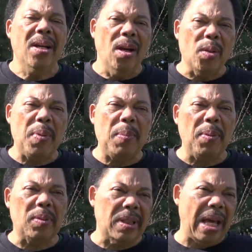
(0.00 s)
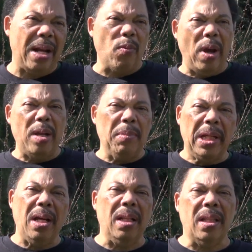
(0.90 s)
Other people just kind of
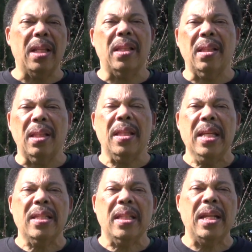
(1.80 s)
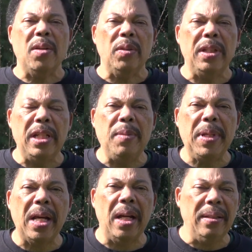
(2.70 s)
randomly cut the, the things that they know that need to
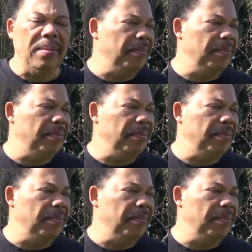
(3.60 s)
be cut.